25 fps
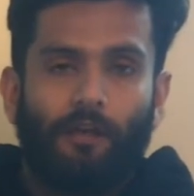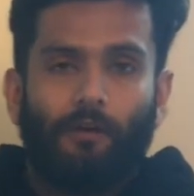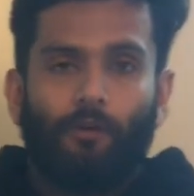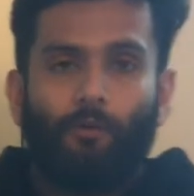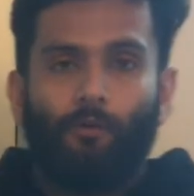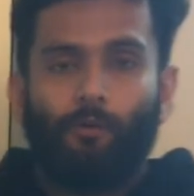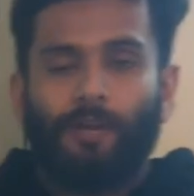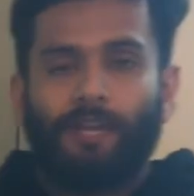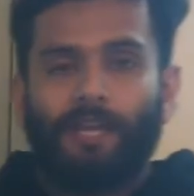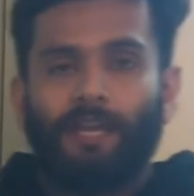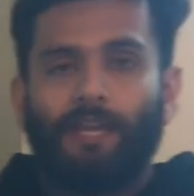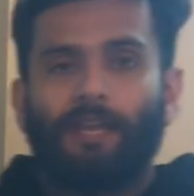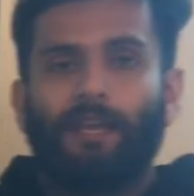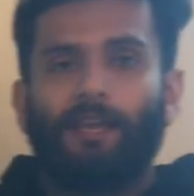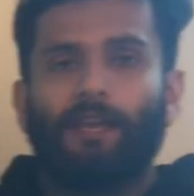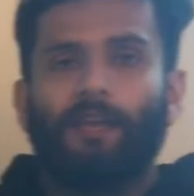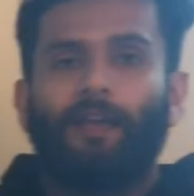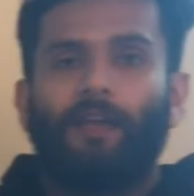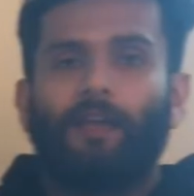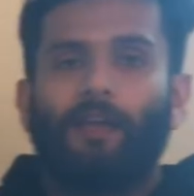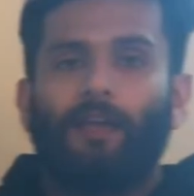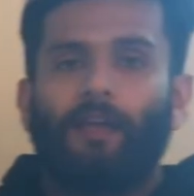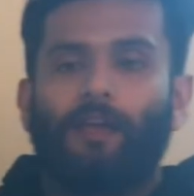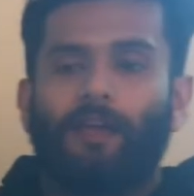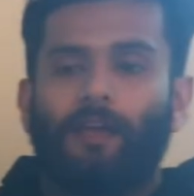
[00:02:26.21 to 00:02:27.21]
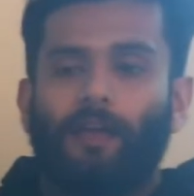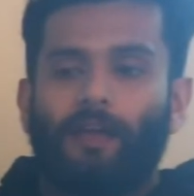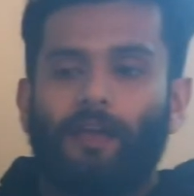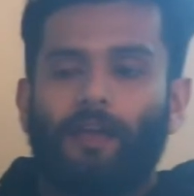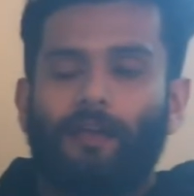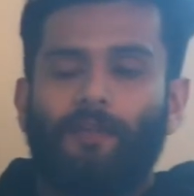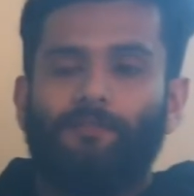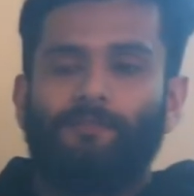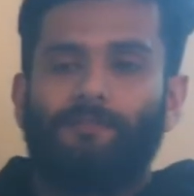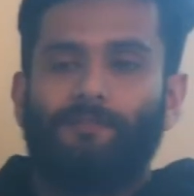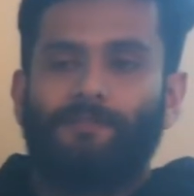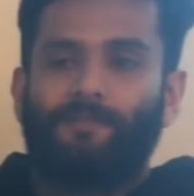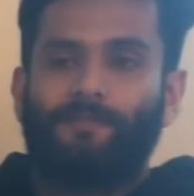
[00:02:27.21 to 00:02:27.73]
We
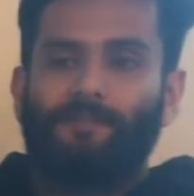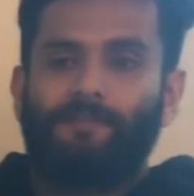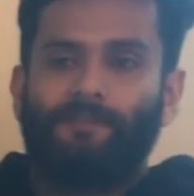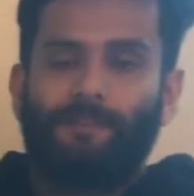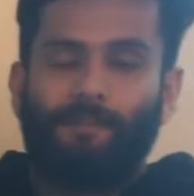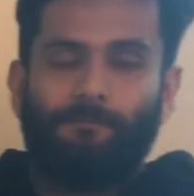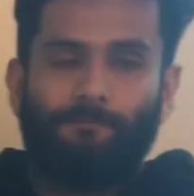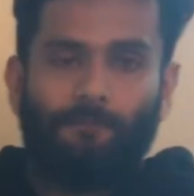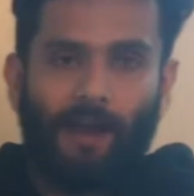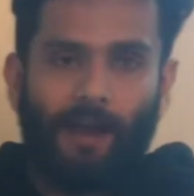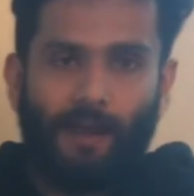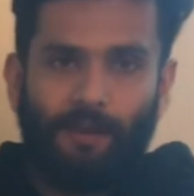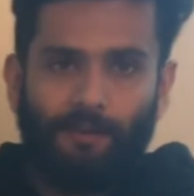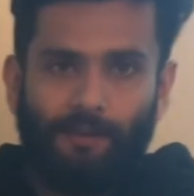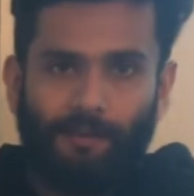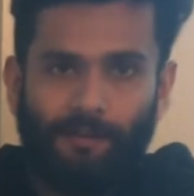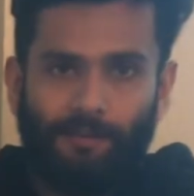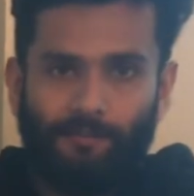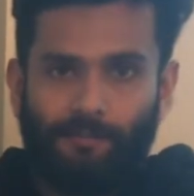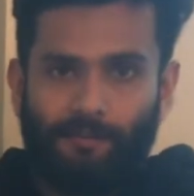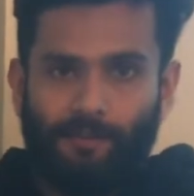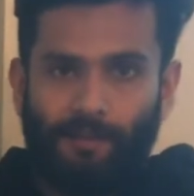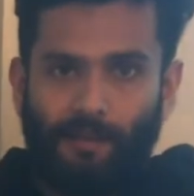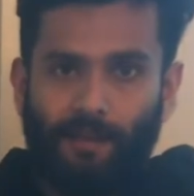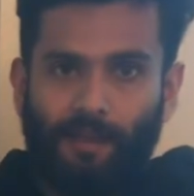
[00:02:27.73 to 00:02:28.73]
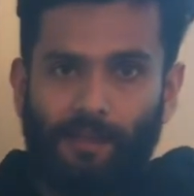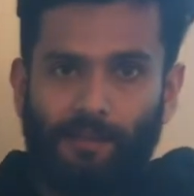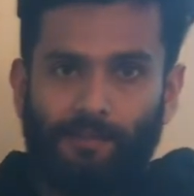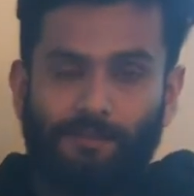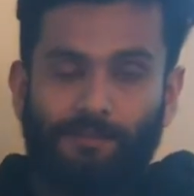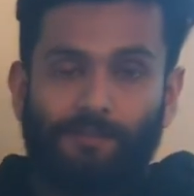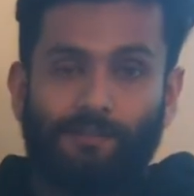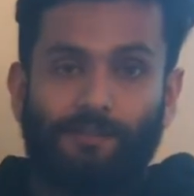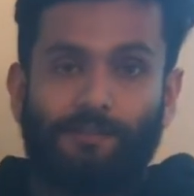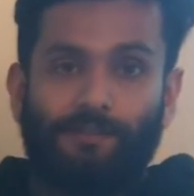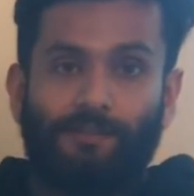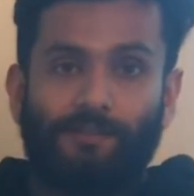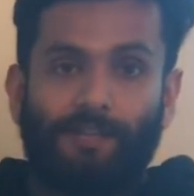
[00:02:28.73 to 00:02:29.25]
divided the
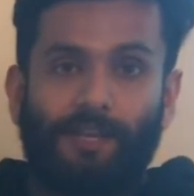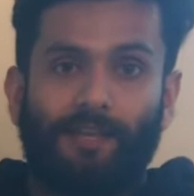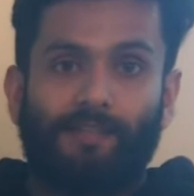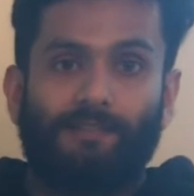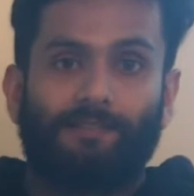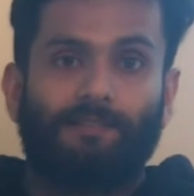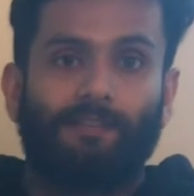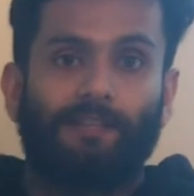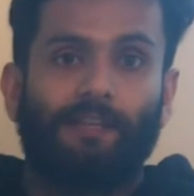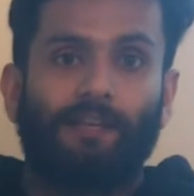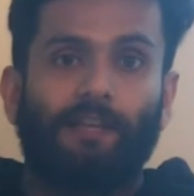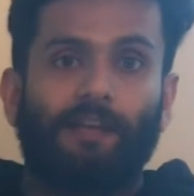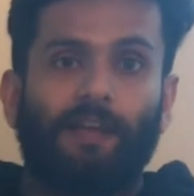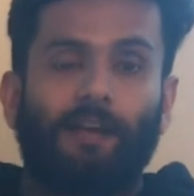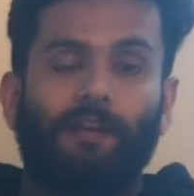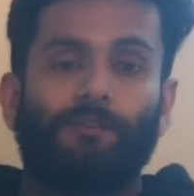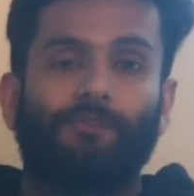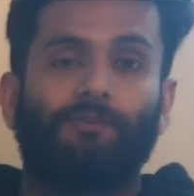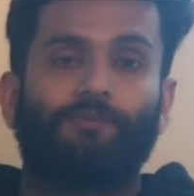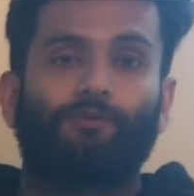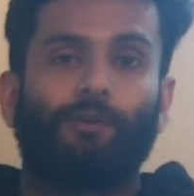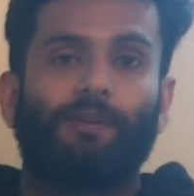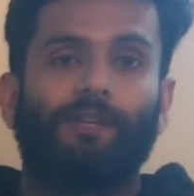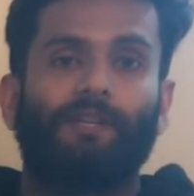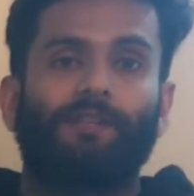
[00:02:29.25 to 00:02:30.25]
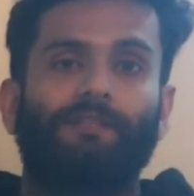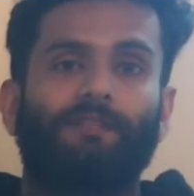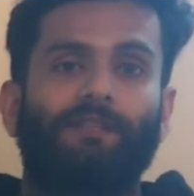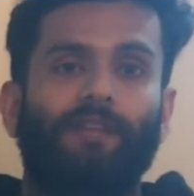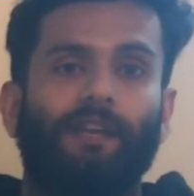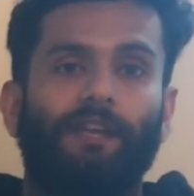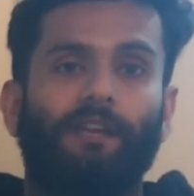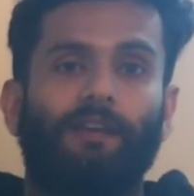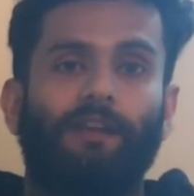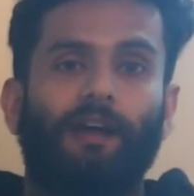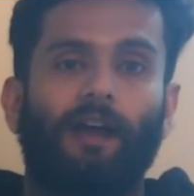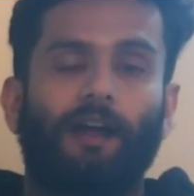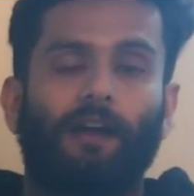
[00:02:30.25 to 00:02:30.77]
testing and training
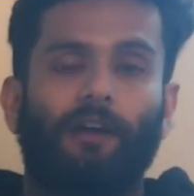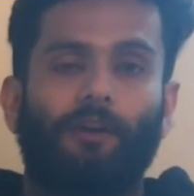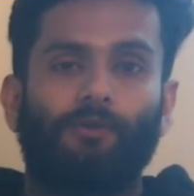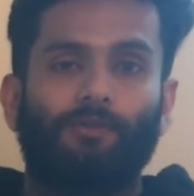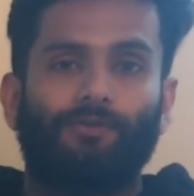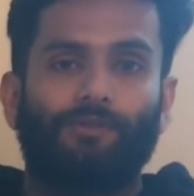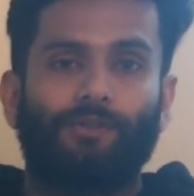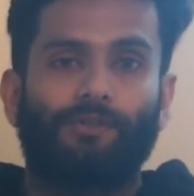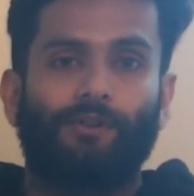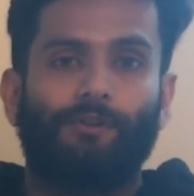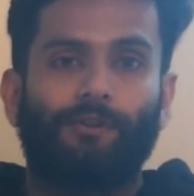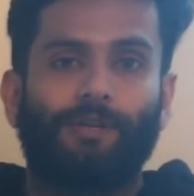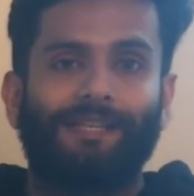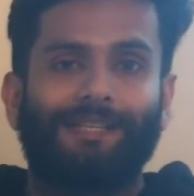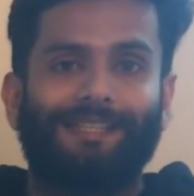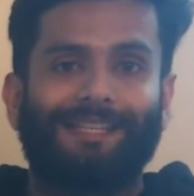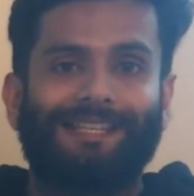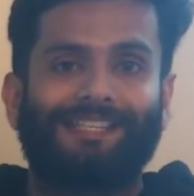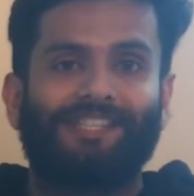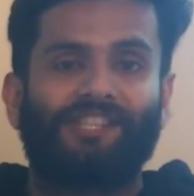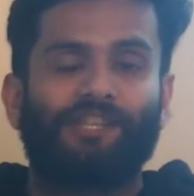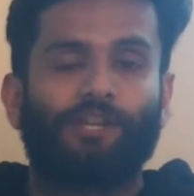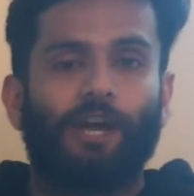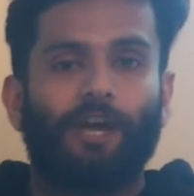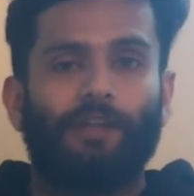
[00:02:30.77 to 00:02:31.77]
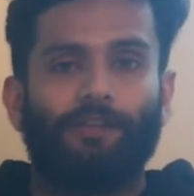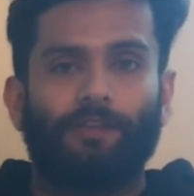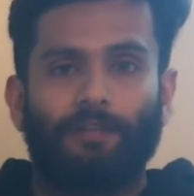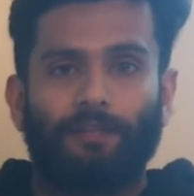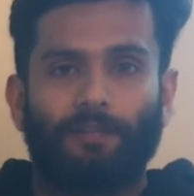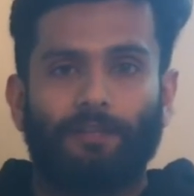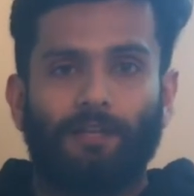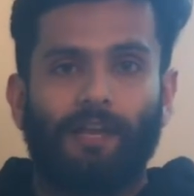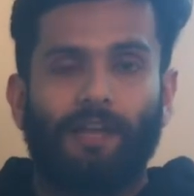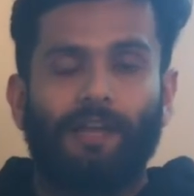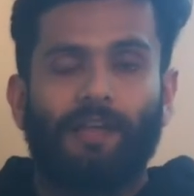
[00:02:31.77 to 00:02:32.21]
data considering this channel.